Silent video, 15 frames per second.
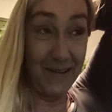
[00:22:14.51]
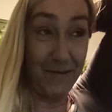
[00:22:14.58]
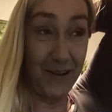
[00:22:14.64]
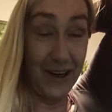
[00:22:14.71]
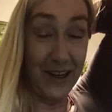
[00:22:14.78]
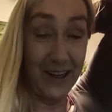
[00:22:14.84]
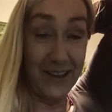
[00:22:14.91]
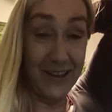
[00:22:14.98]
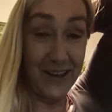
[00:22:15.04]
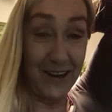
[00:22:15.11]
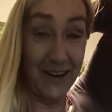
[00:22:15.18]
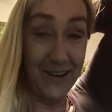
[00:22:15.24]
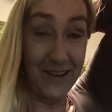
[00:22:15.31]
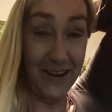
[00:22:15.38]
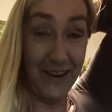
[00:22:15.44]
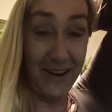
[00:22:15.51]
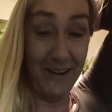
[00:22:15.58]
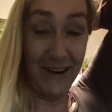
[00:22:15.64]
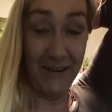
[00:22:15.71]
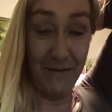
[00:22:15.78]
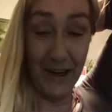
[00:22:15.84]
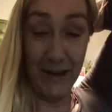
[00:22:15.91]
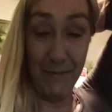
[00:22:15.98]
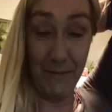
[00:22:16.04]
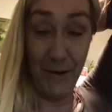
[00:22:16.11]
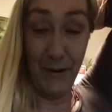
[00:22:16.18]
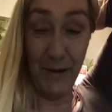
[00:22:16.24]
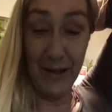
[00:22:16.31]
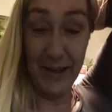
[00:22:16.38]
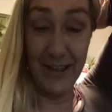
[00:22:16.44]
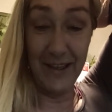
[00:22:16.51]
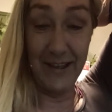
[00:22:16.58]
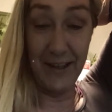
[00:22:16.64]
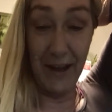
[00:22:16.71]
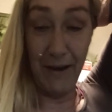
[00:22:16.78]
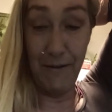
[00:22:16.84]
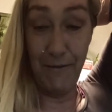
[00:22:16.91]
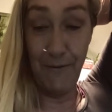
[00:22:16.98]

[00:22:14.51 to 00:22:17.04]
where the stars are and where the moon is and stuff.